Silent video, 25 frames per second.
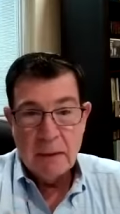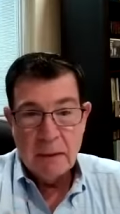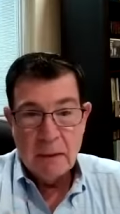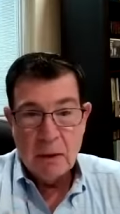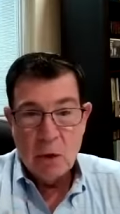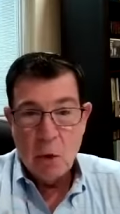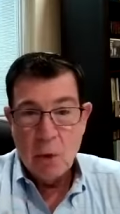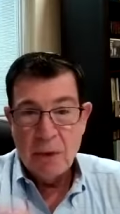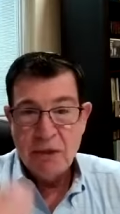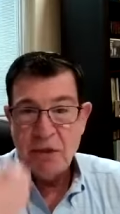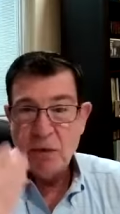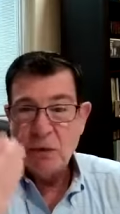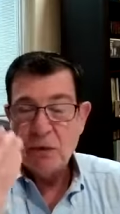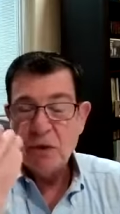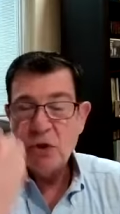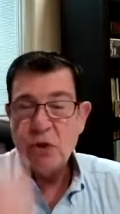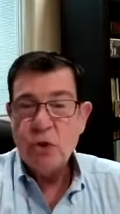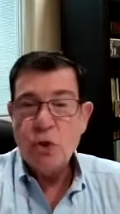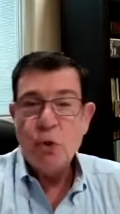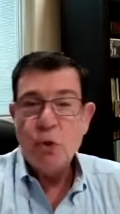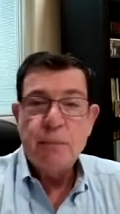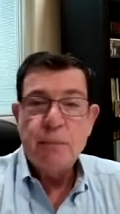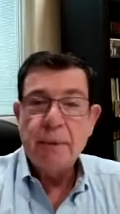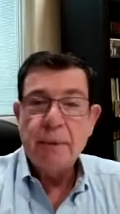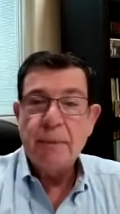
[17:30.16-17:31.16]
going to the
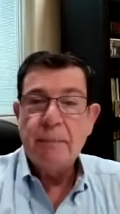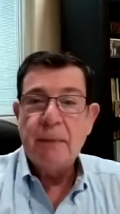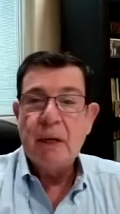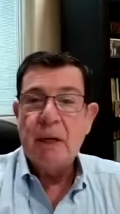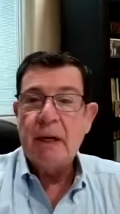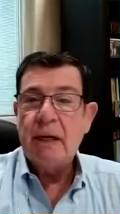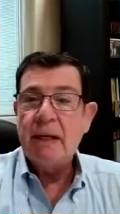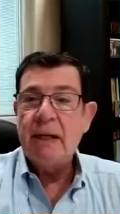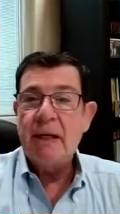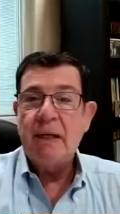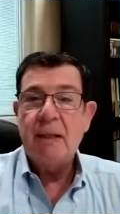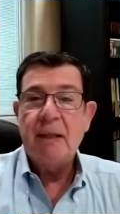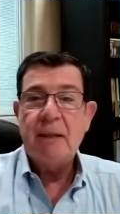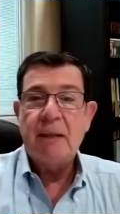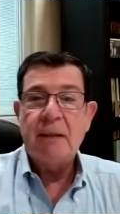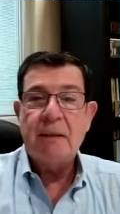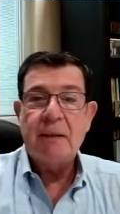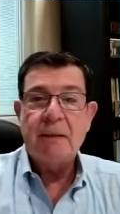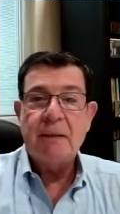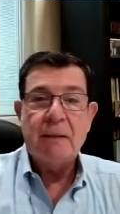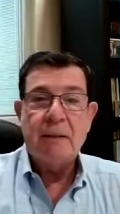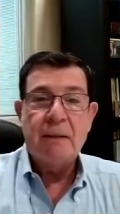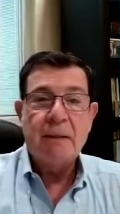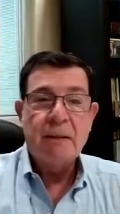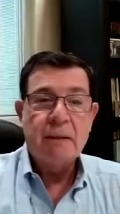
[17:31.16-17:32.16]
supermarket,
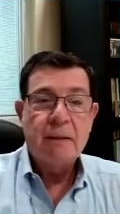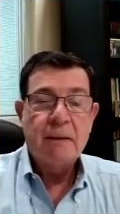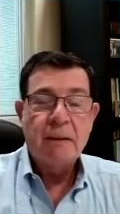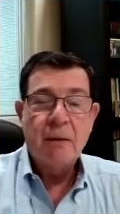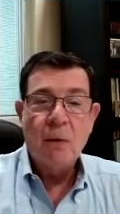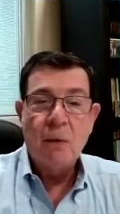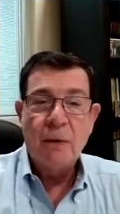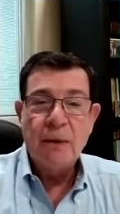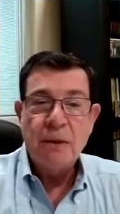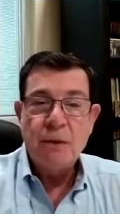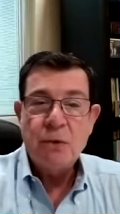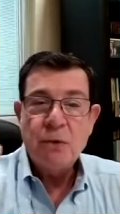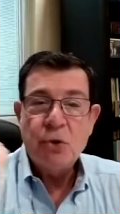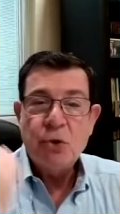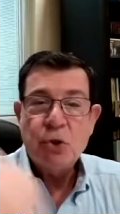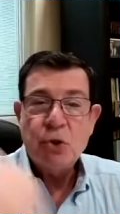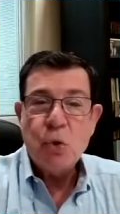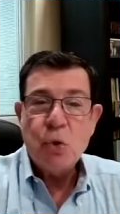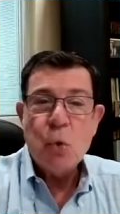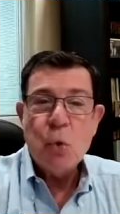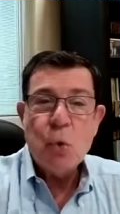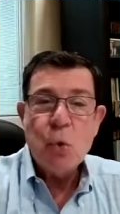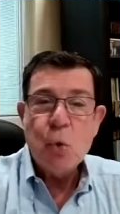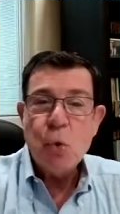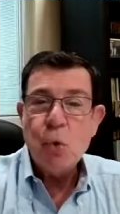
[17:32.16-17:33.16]
going to
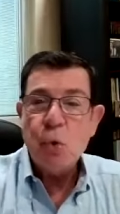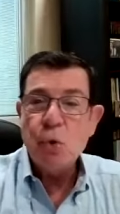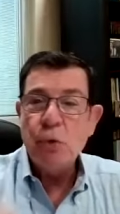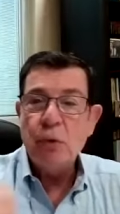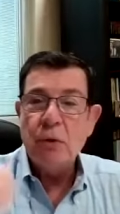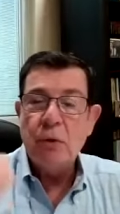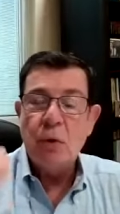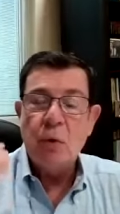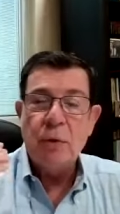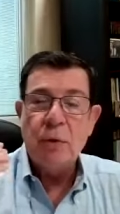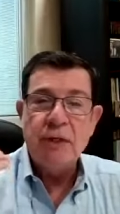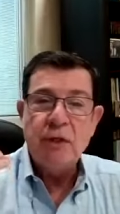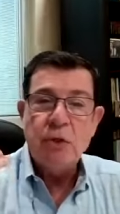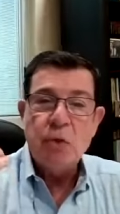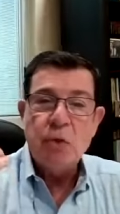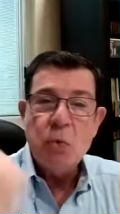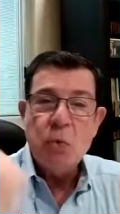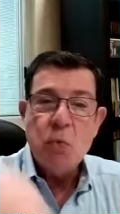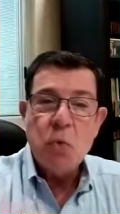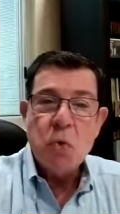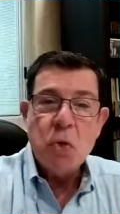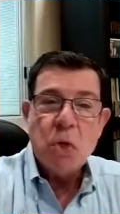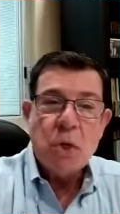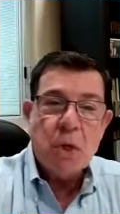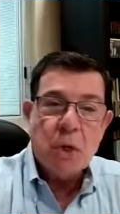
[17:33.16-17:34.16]
school, going to
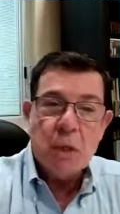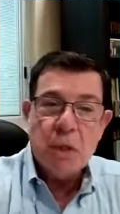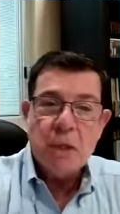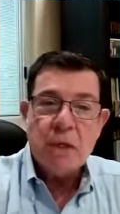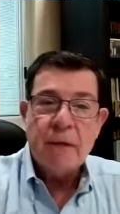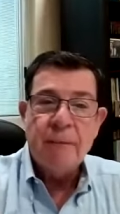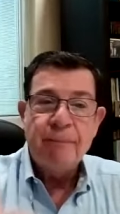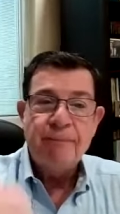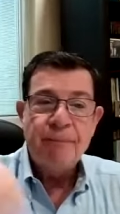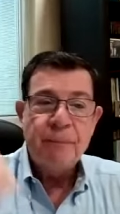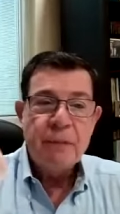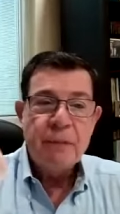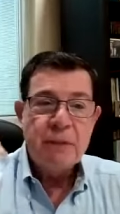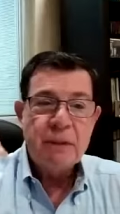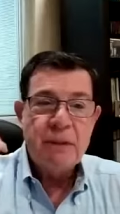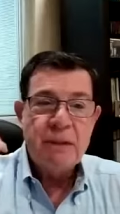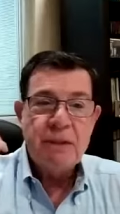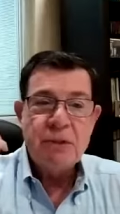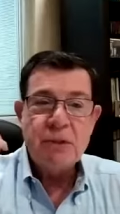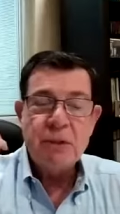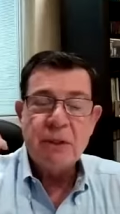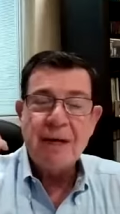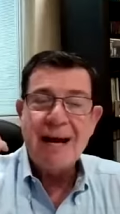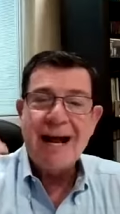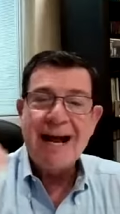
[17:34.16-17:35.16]
work, these
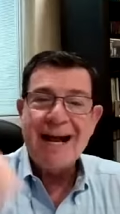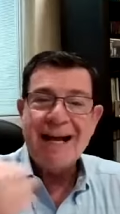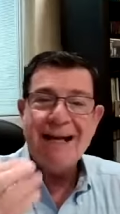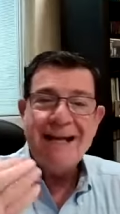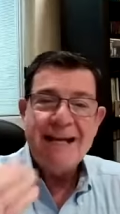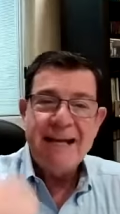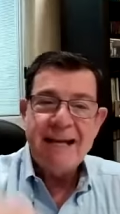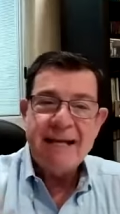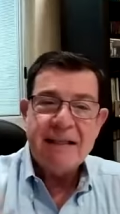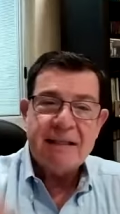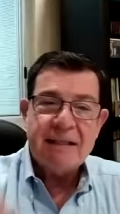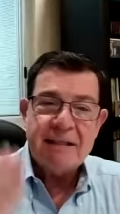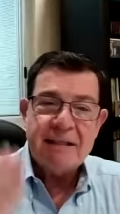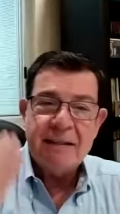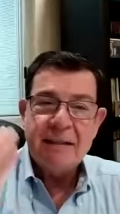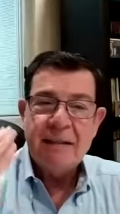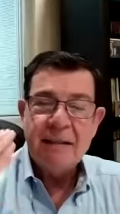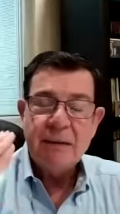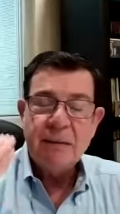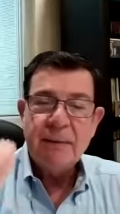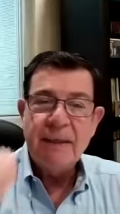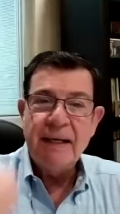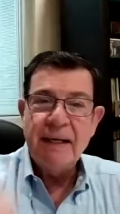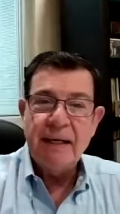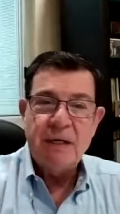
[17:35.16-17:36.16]
are I it
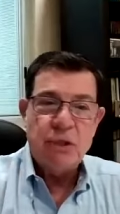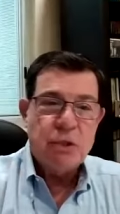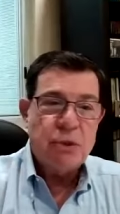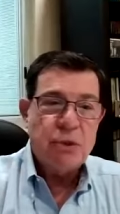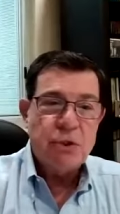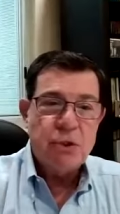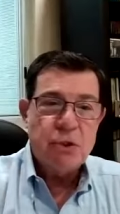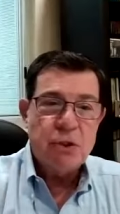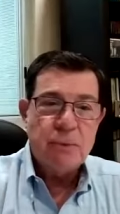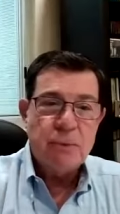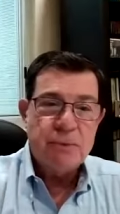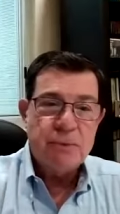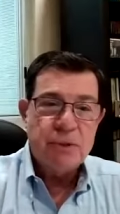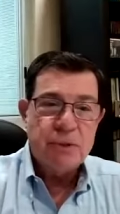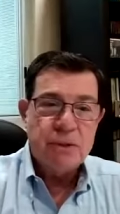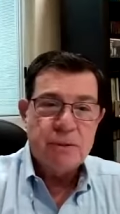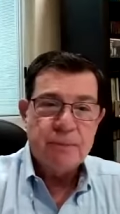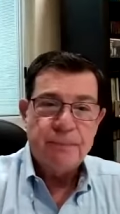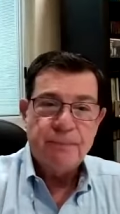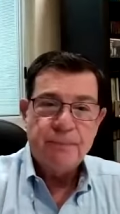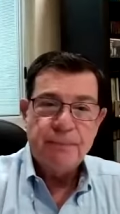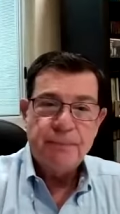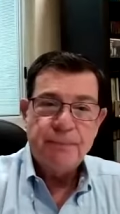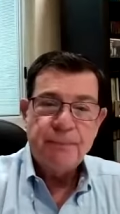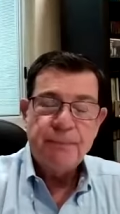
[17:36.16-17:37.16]
relationships.
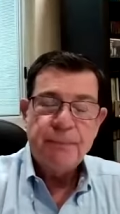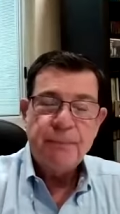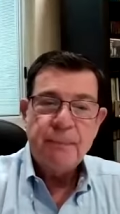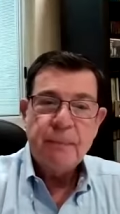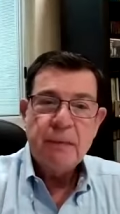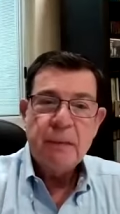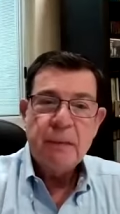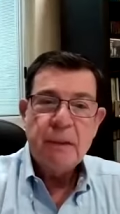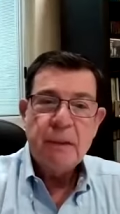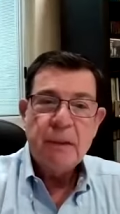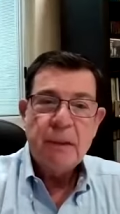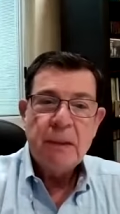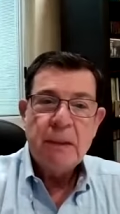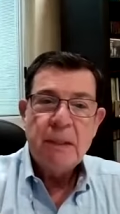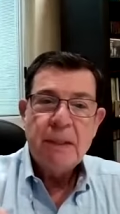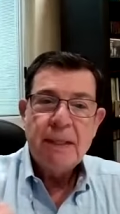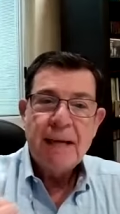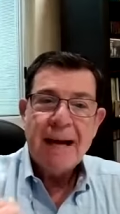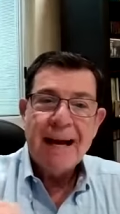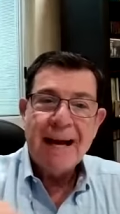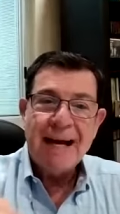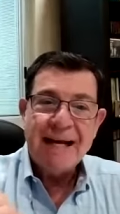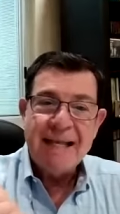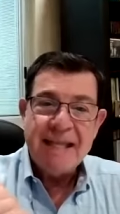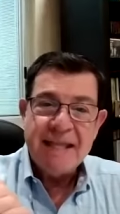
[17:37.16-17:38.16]

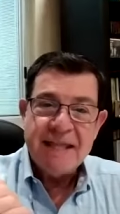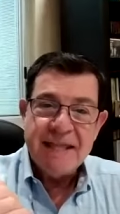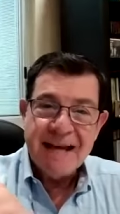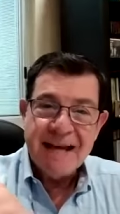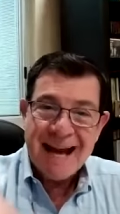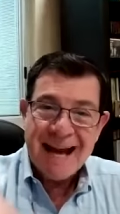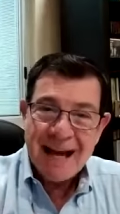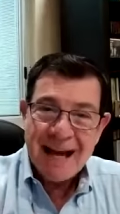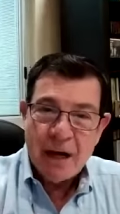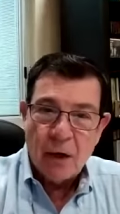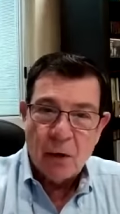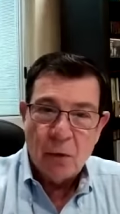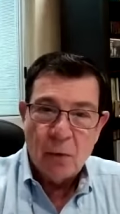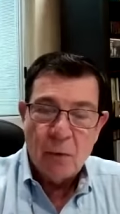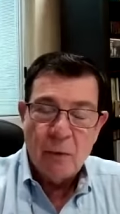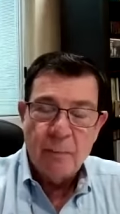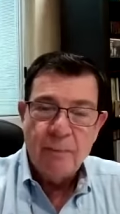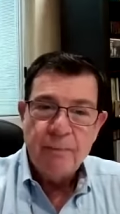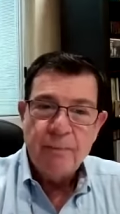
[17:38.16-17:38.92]
I thou